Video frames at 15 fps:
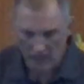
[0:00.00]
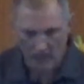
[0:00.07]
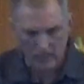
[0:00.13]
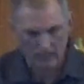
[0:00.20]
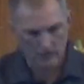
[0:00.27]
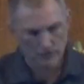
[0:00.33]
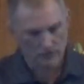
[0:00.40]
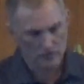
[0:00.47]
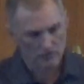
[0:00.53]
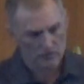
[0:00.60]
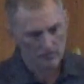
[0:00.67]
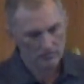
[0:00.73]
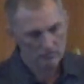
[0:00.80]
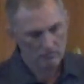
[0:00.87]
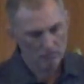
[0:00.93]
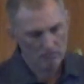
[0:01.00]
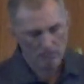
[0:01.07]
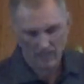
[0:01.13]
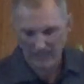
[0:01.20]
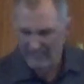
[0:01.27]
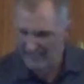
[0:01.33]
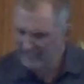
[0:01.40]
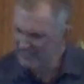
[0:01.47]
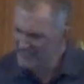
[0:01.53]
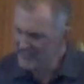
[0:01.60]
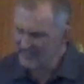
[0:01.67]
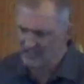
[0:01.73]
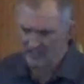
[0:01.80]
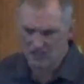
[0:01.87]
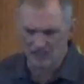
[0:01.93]
thoughts,
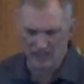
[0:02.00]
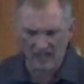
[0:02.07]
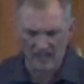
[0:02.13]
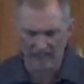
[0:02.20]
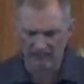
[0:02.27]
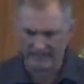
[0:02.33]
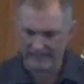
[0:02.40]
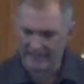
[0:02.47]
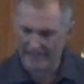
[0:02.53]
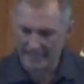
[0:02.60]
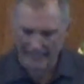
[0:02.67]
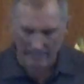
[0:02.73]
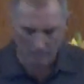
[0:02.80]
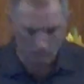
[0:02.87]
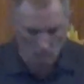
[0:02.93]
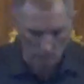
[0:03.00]
anything that's not of God,